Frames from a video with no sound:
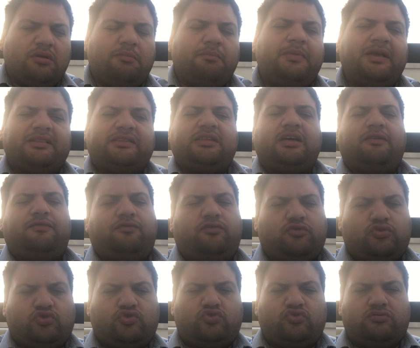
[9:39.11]

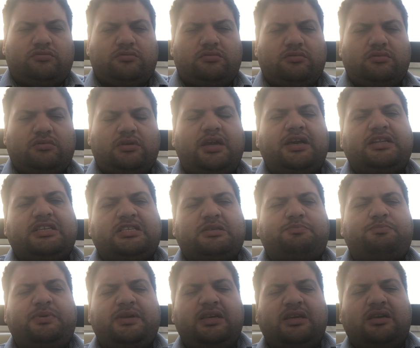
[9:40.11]
metaphors and
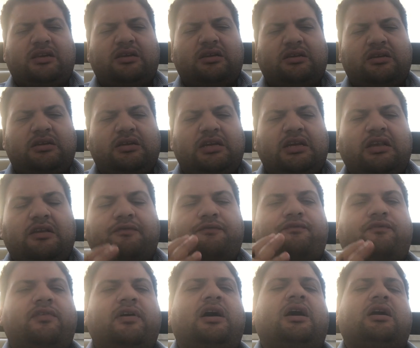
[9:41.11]
speak in
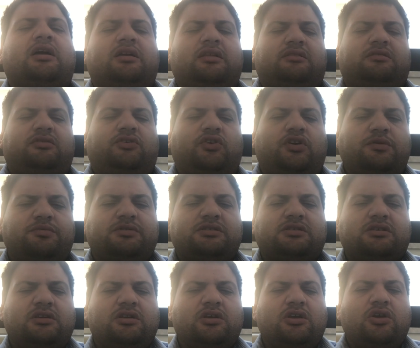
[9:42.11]
vague
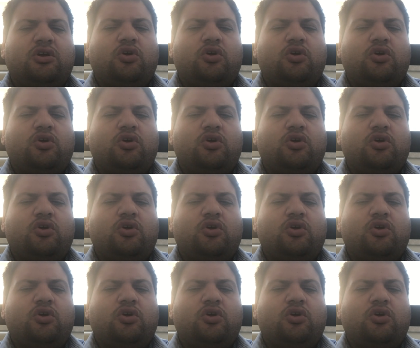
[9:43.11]
terms